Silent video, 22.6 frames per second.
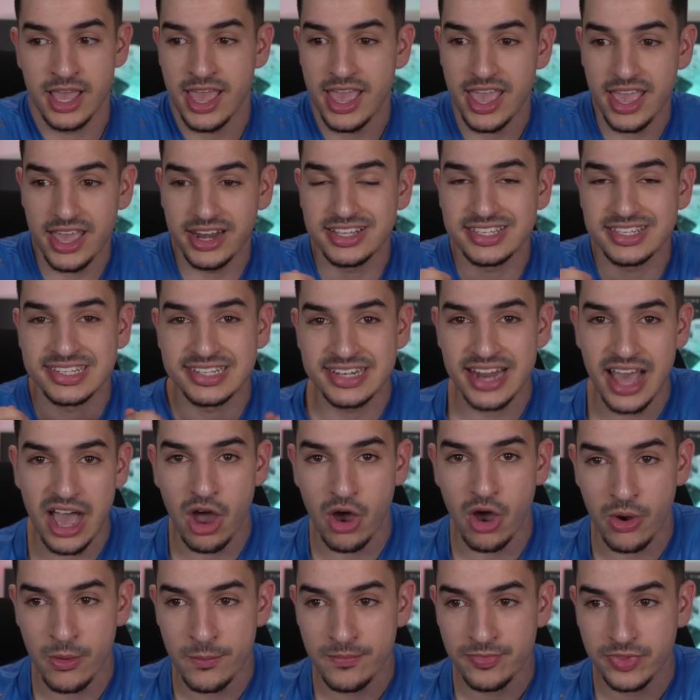It is
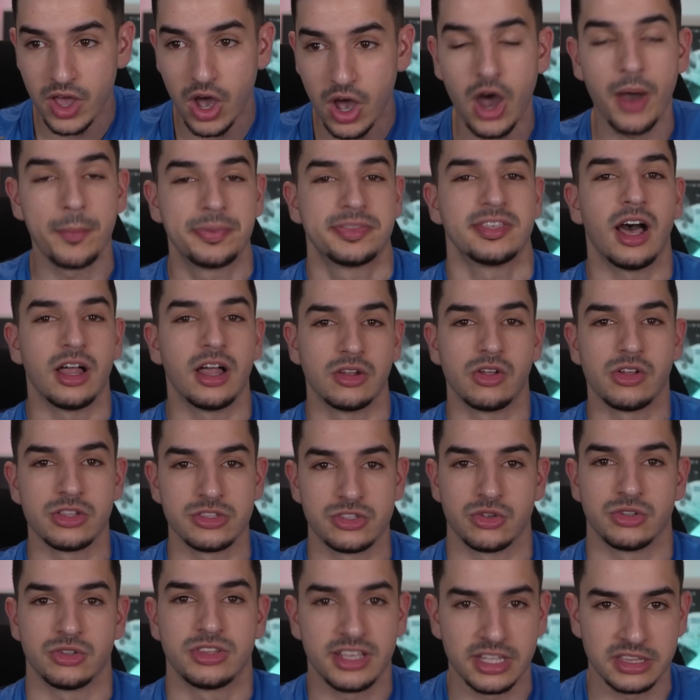now up to
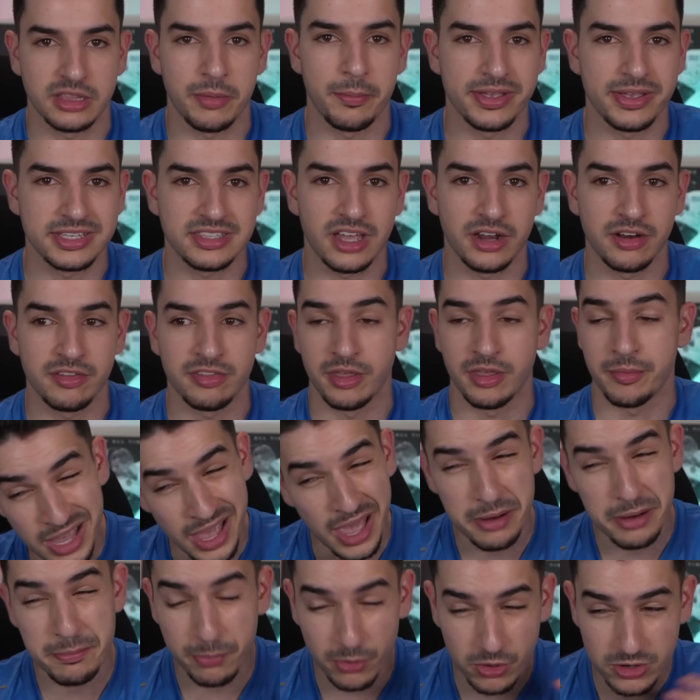Alonso to get the best out of them.
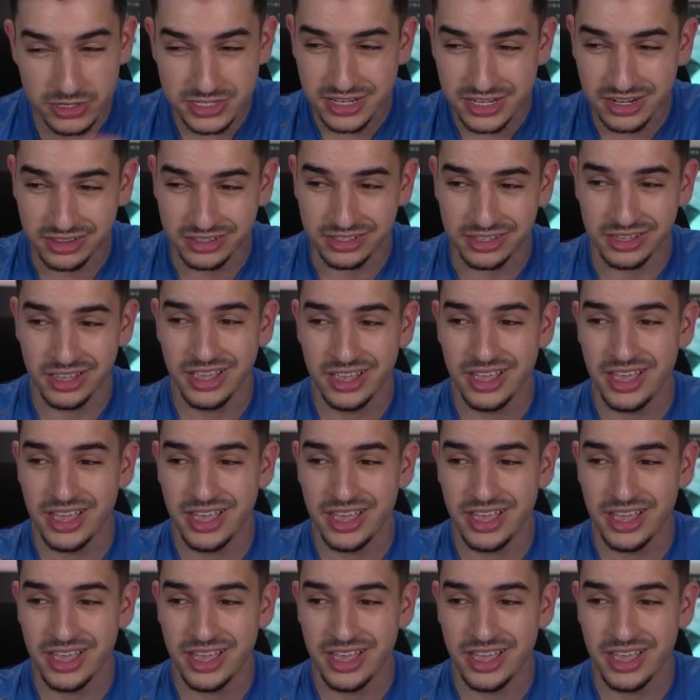And personally,